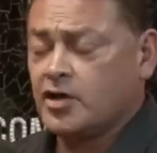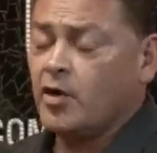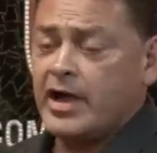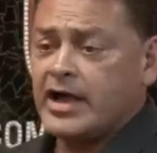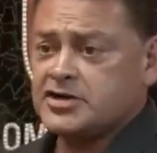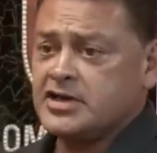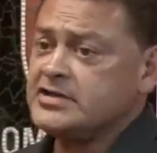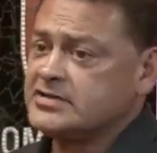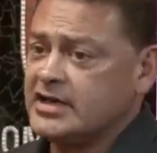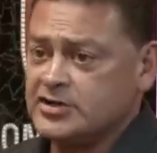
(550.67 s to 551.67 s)
No, actually, he
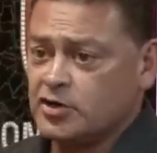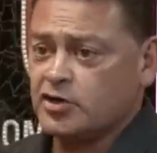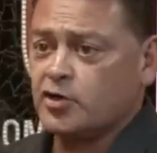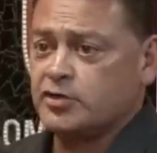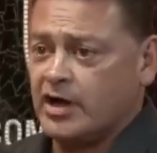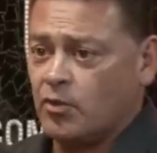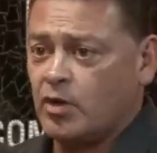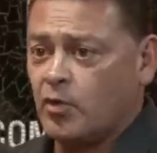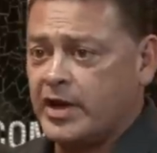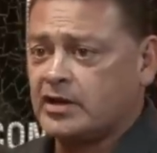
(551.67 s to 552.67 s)
says he could go down
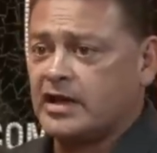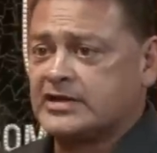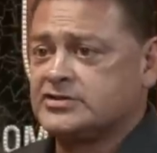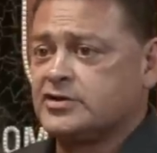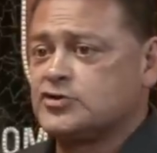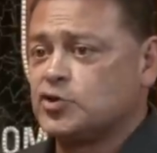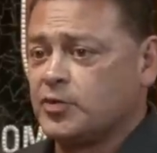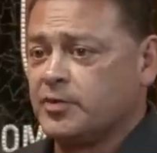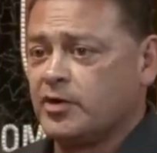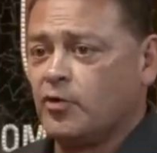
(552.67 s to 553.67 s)
one weight class to the super
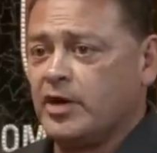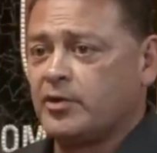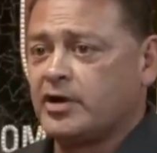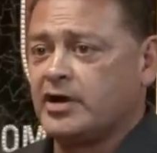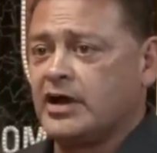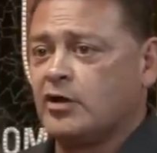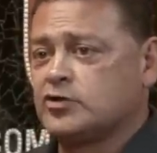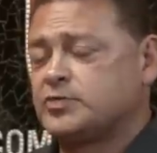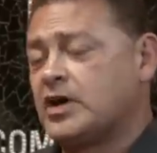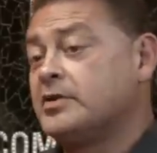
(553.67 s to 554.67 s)
middleweight, where
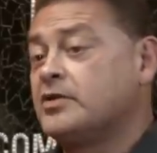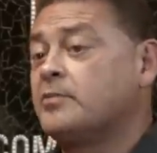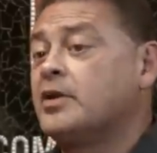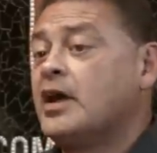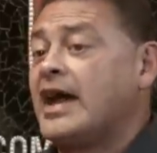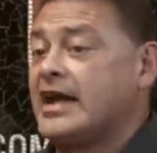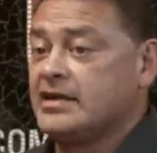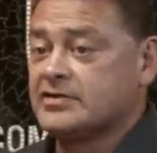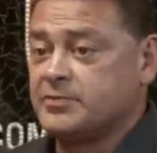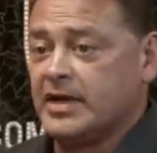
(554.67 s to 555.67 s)
Canelo's probably at
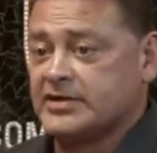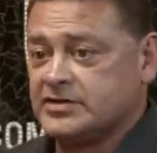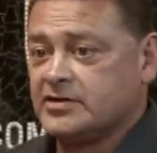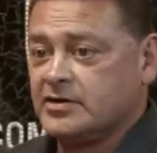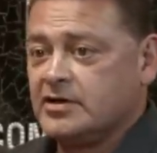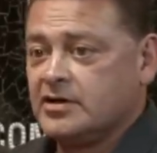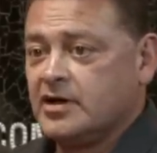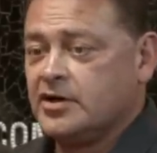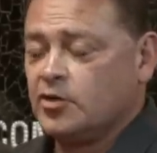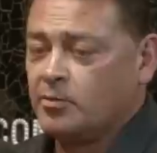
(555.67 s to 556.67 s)
his best.
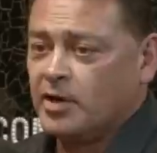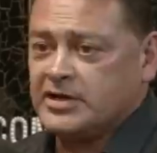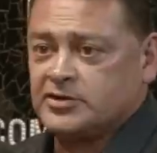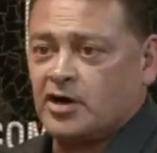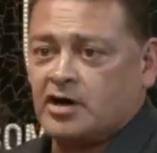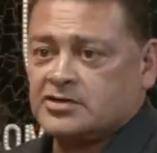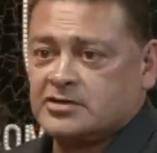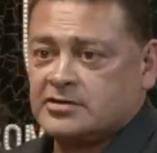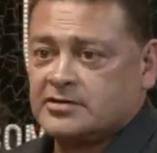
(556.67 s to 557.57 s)
And, you know, and money talks.